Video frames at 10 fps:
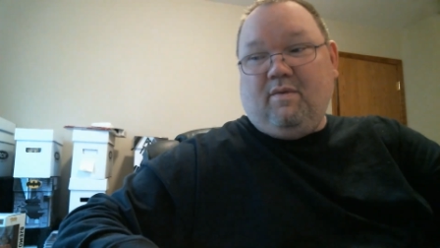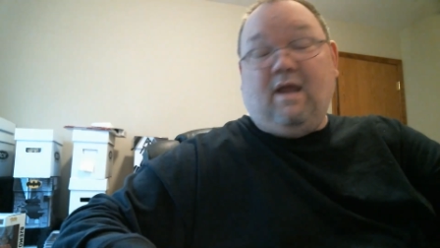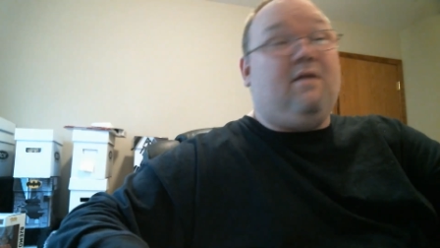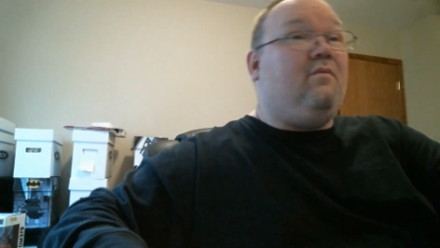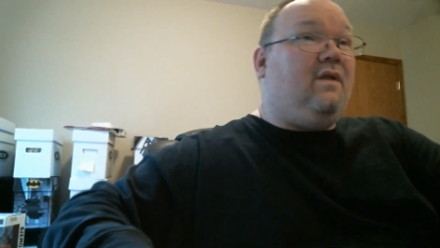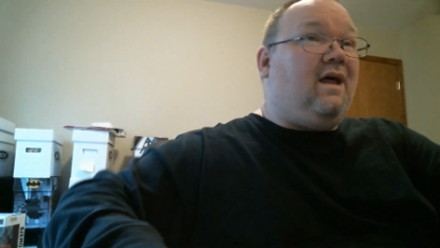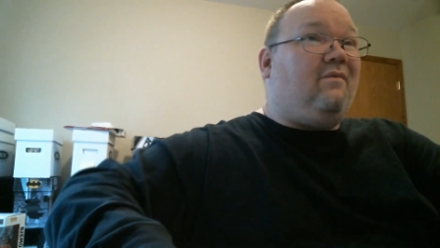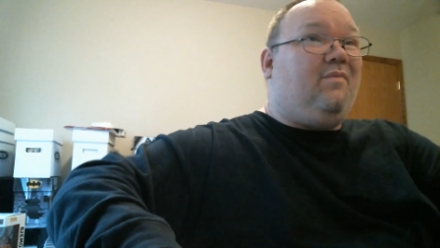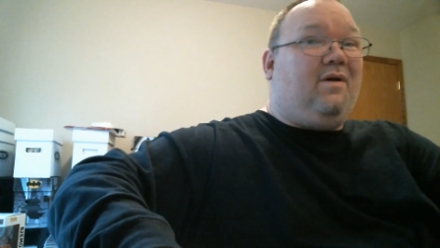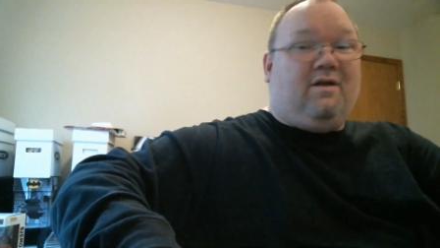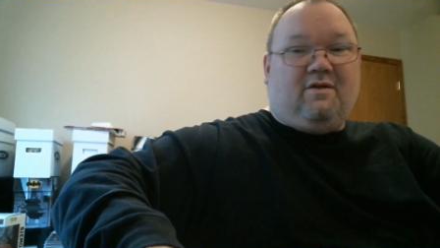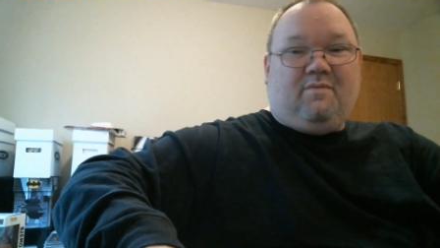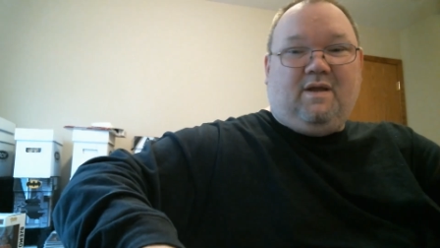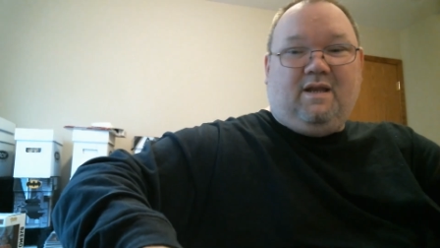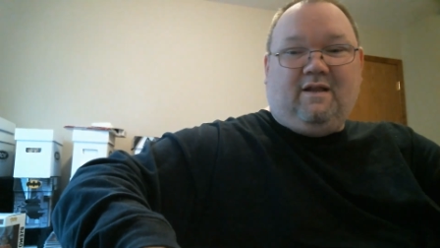And a lot of because I'm
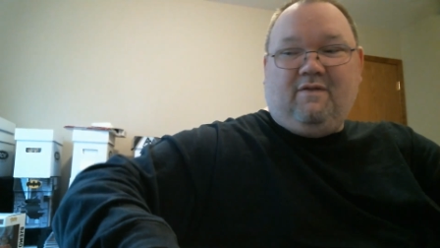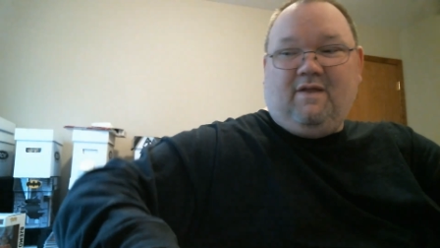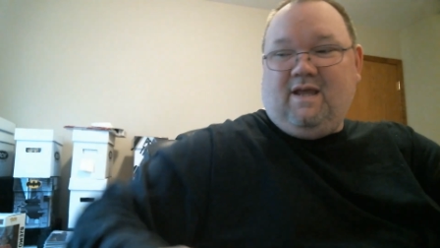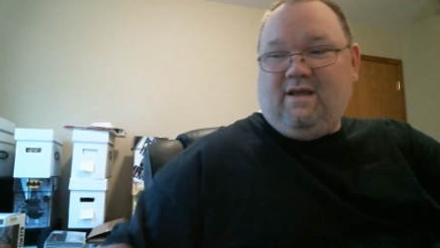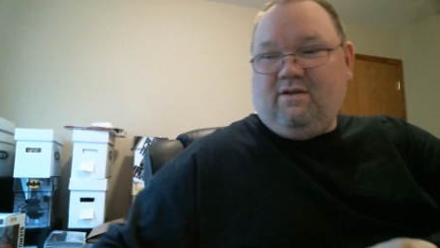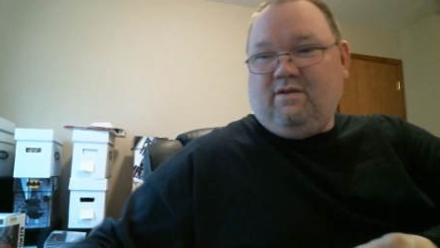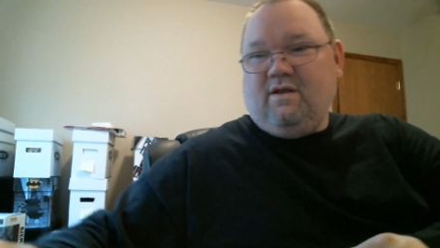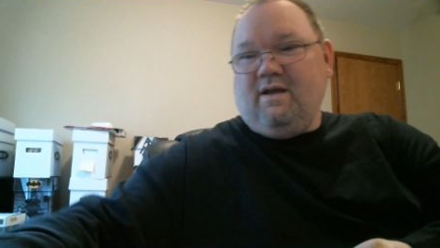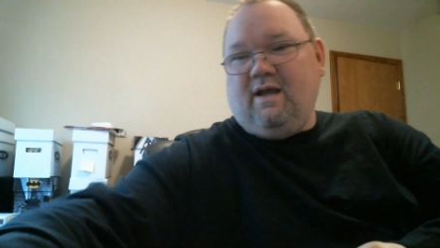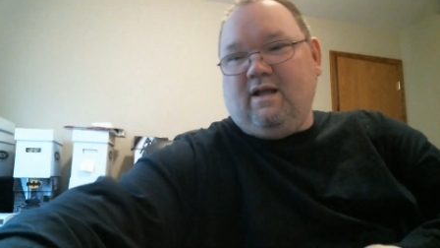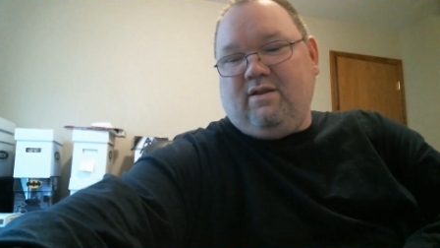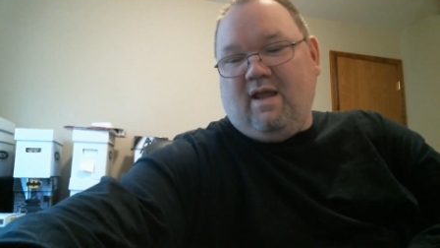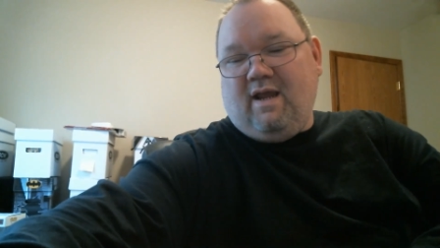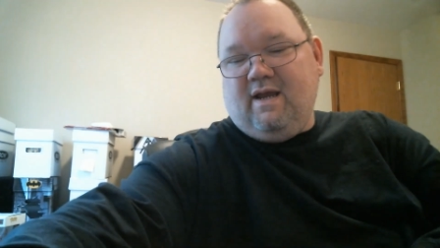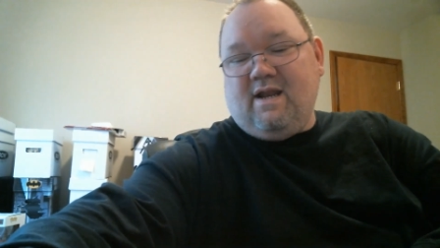getting these, it's
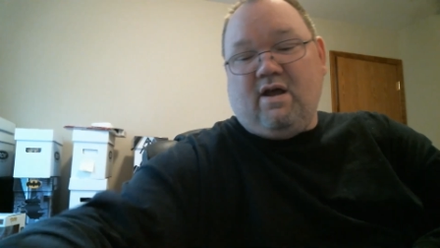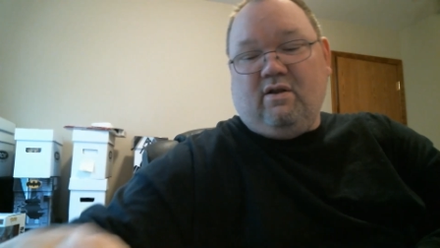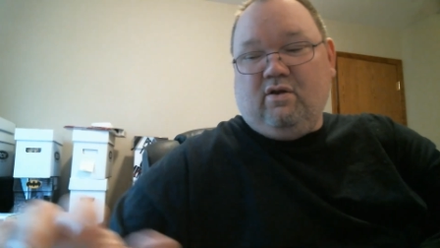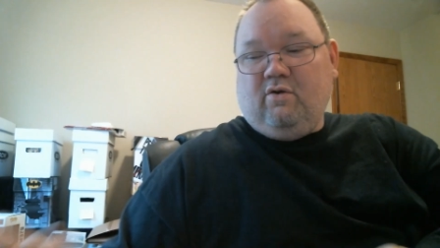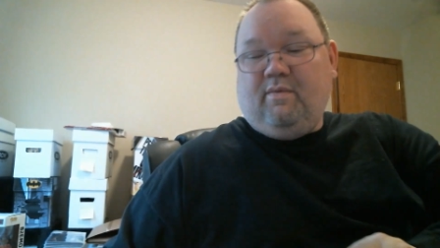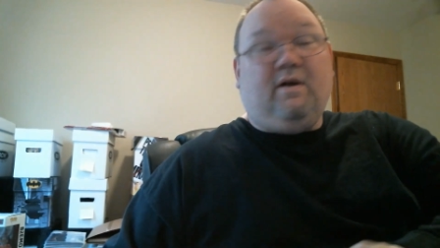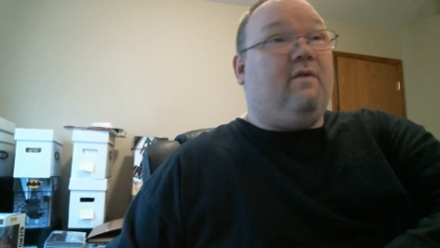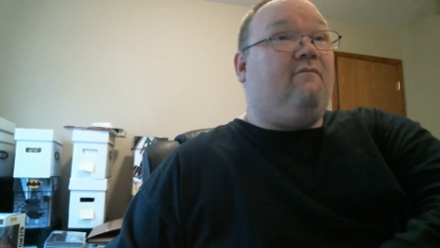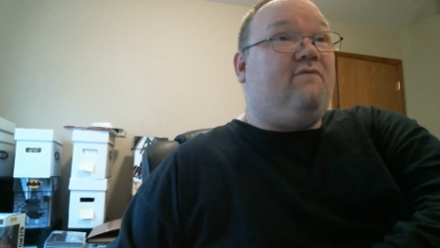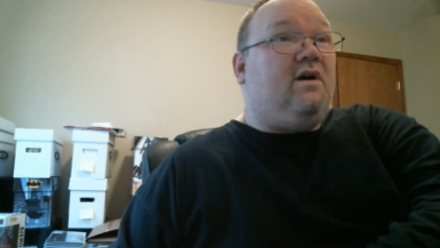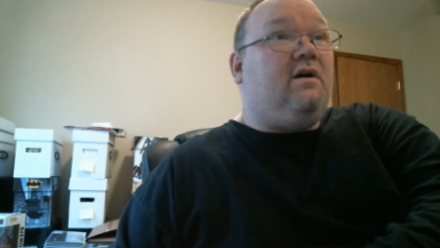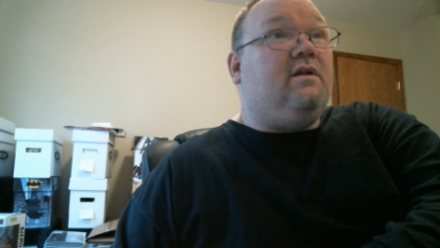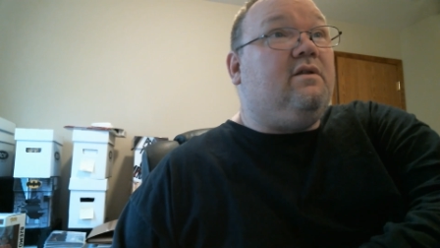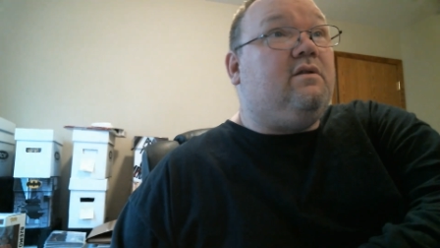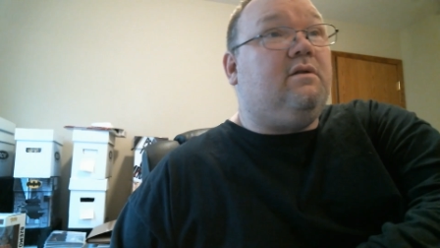taking out a little bit of the
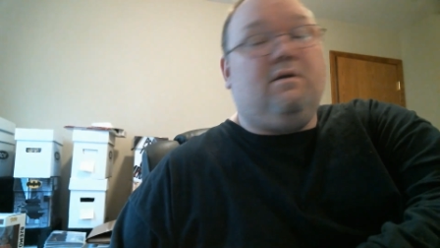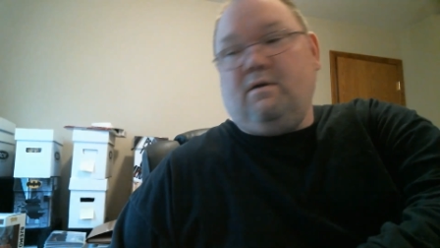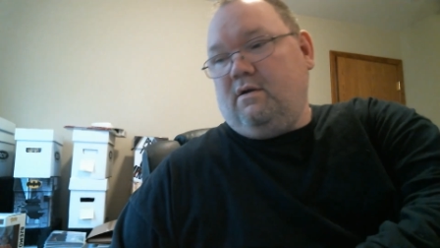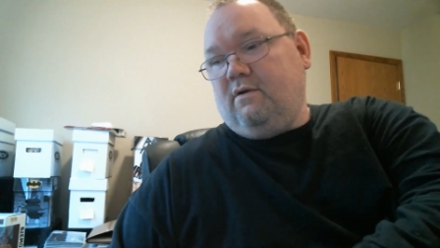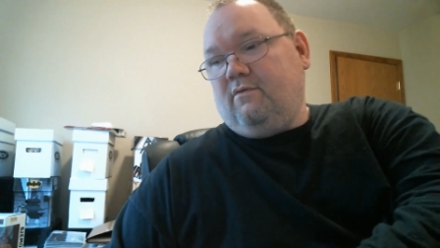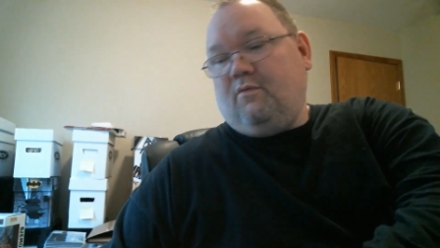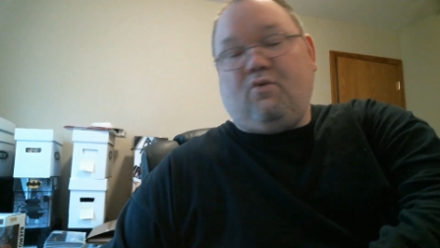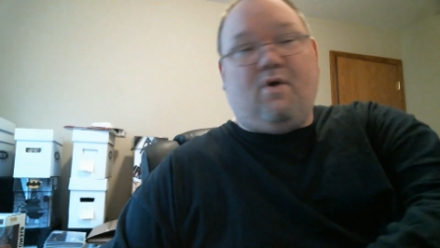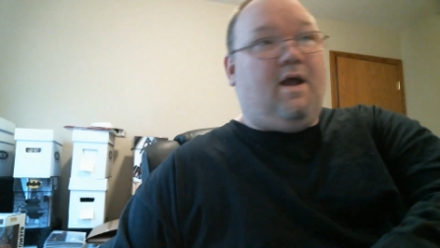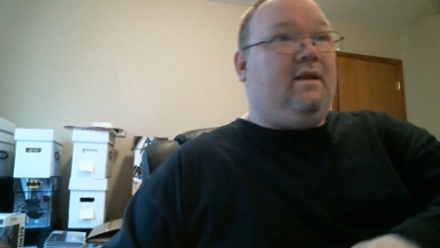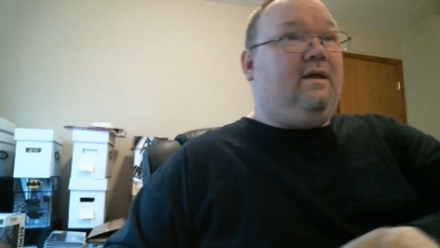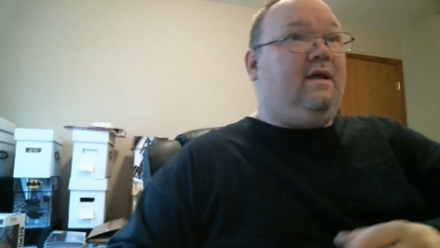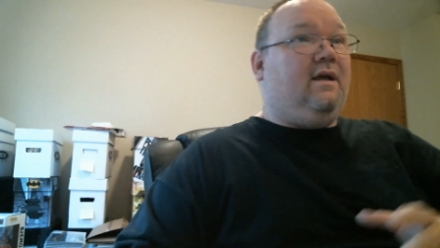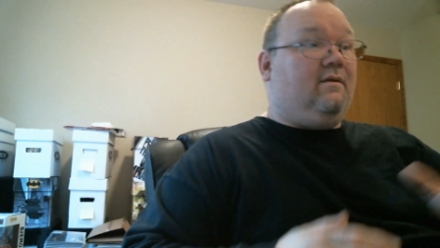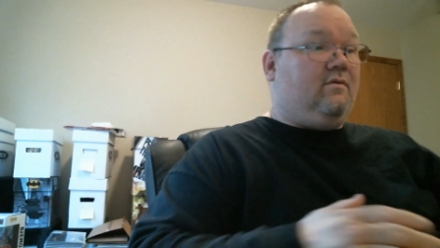funds I'm trying to
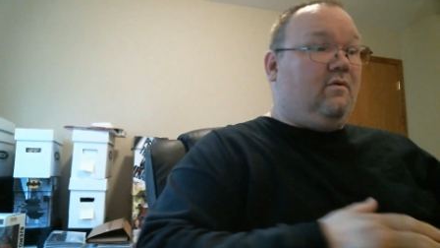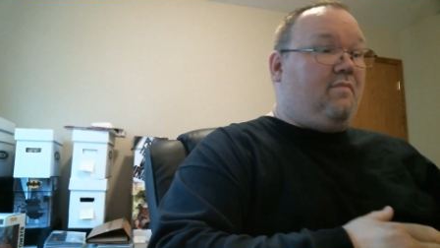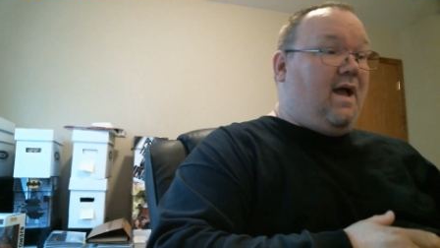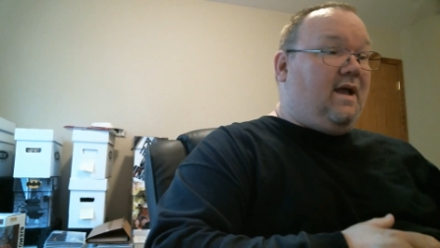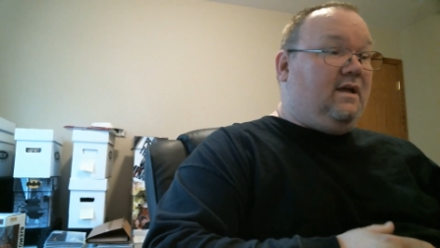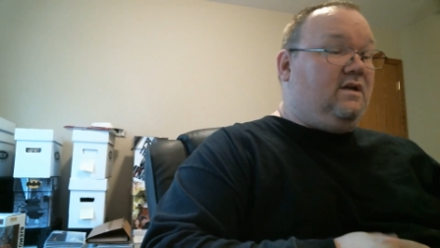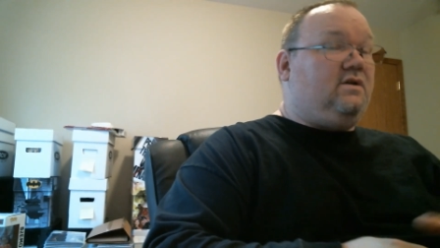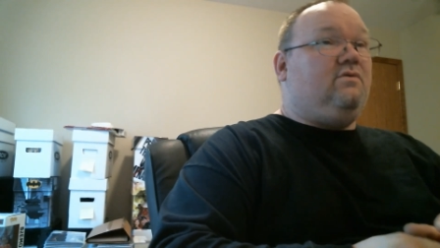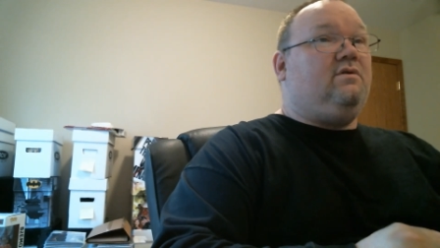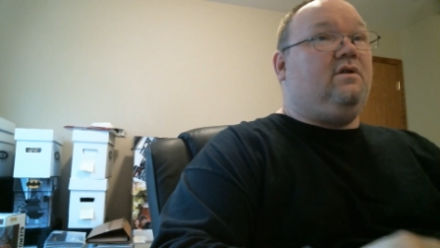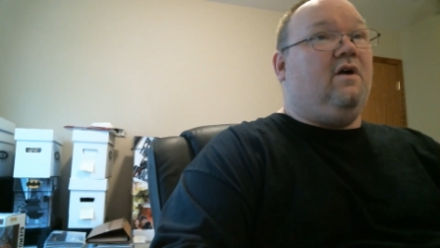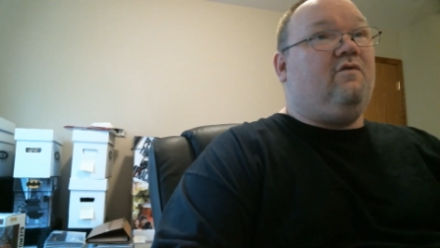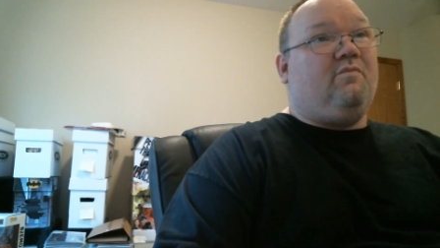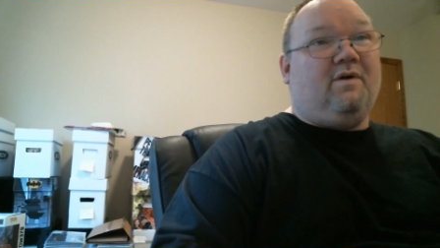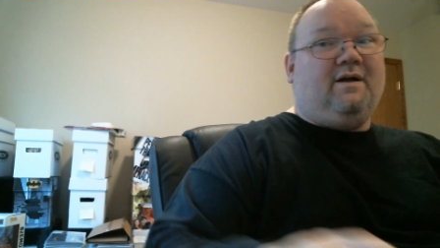get from back issue stuff,
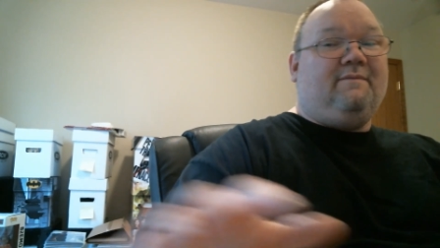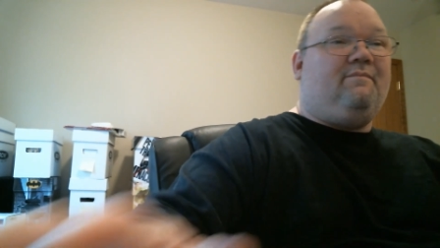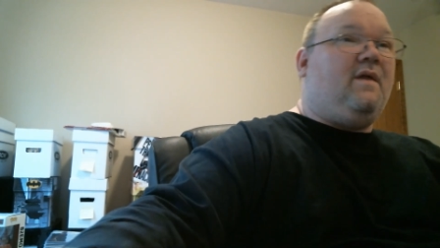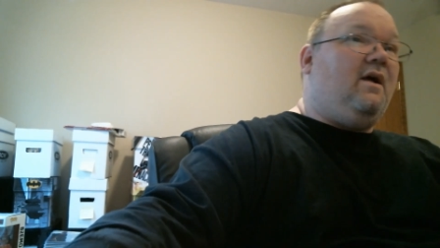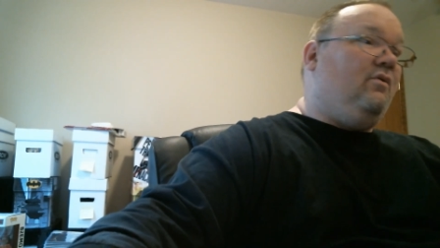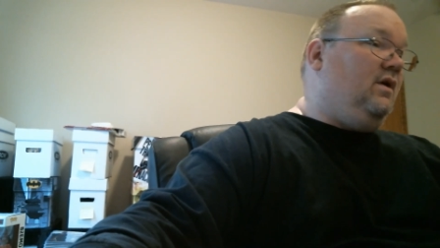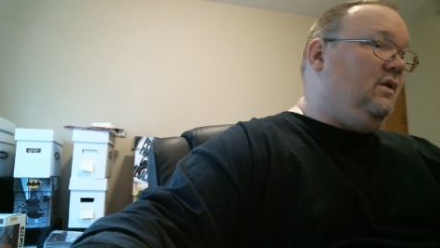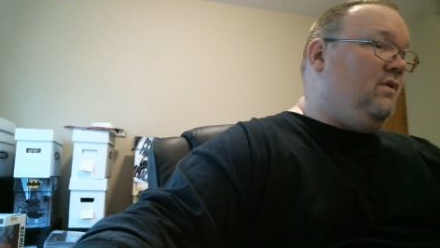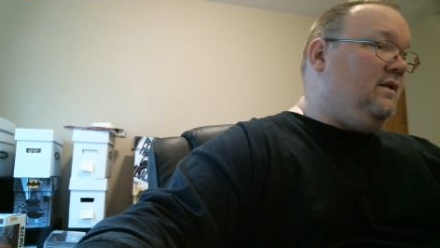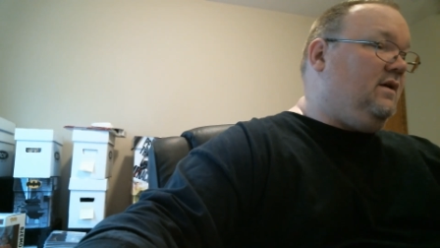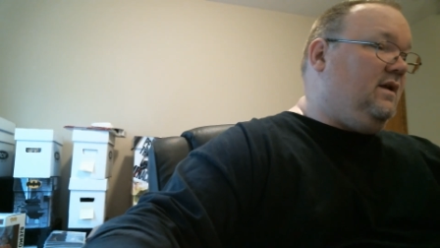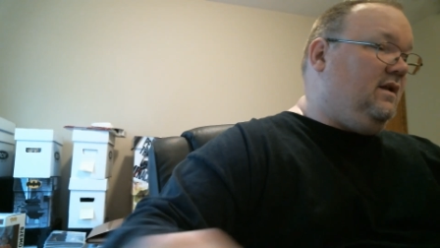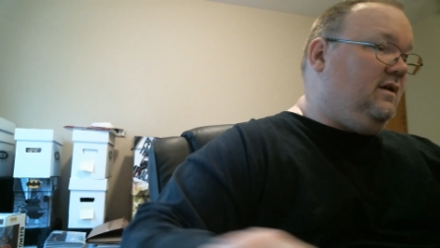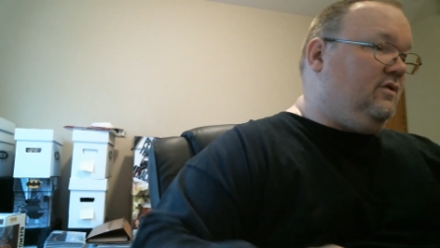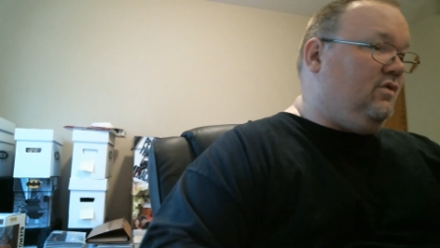but I really want that
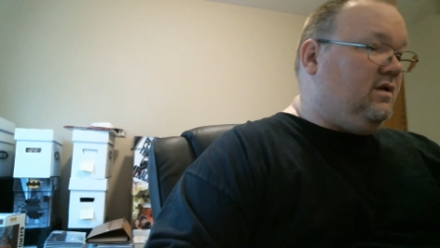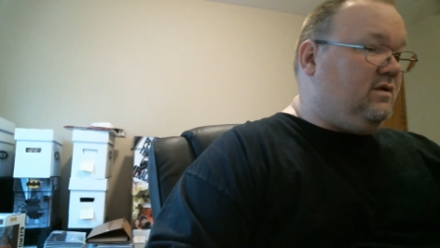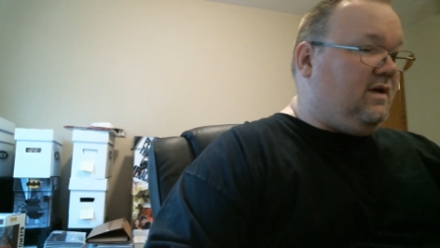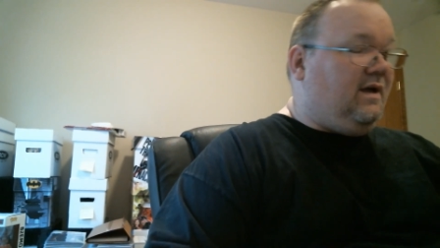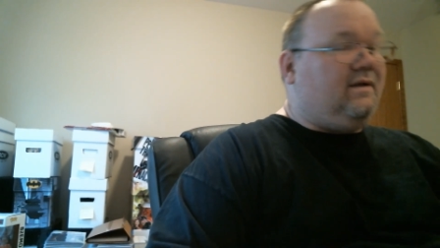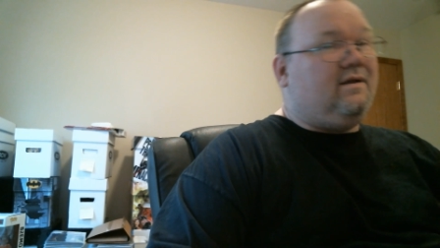Alex Ross set.